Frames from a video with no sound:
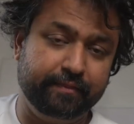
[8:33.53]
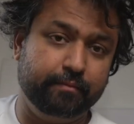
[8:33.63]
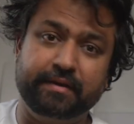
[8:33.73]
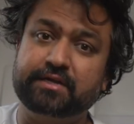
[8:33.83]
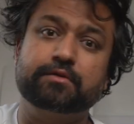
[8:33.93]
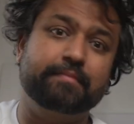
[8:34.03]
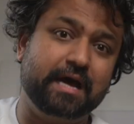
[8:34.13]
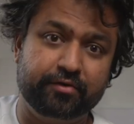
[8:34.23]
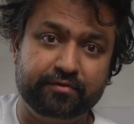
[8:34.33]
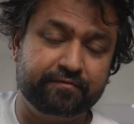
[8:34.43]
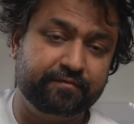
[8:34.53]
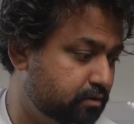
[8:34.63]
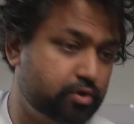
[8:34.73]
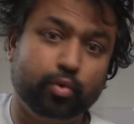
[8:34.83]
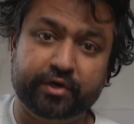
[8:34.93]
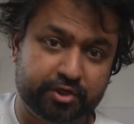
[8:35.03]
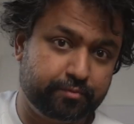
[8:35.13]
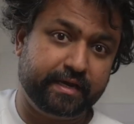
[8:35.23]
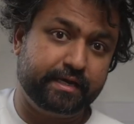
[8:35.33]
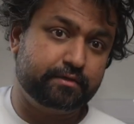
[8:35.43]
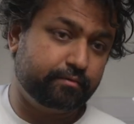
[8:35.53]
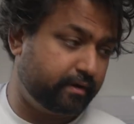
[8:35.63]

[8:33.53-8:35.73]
the best amount of storage space,